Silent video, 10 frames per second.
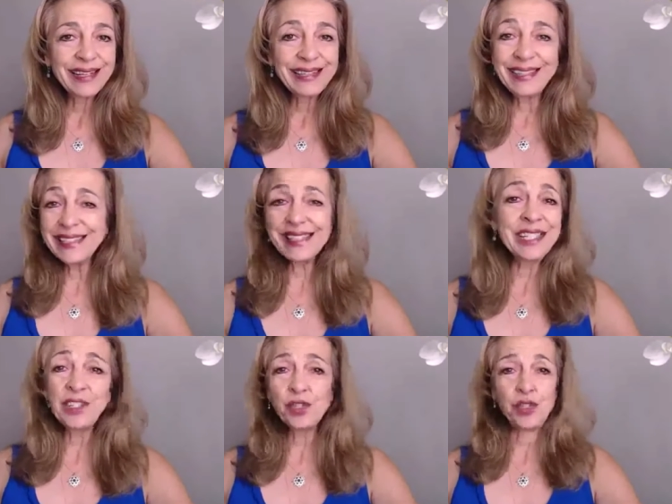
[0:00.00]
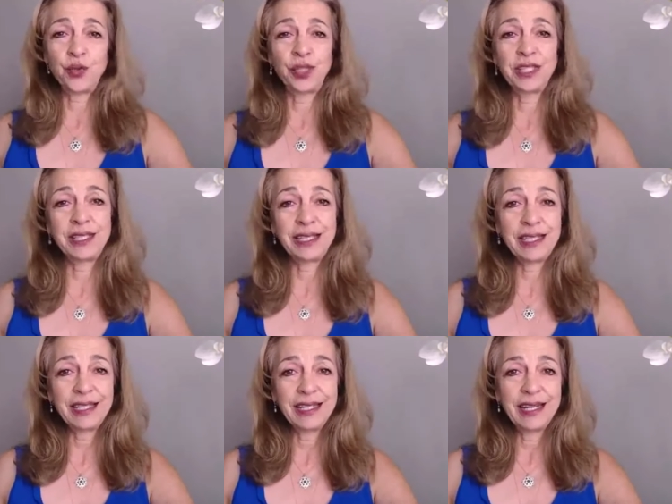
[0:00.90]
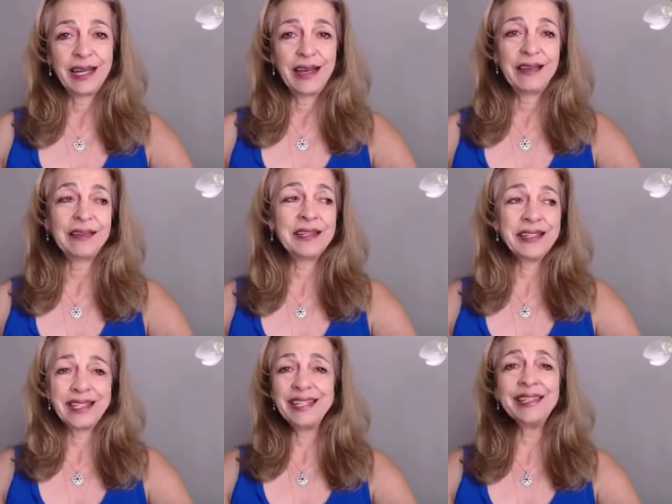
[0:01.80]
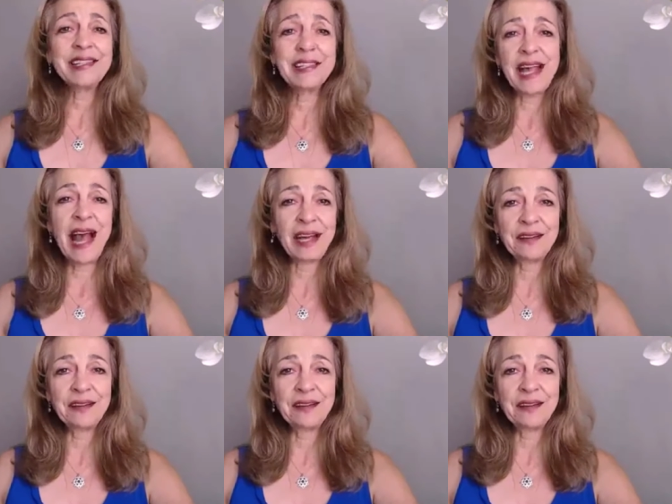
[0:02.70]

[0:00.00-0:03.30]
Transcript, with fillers: this is unity. This is life.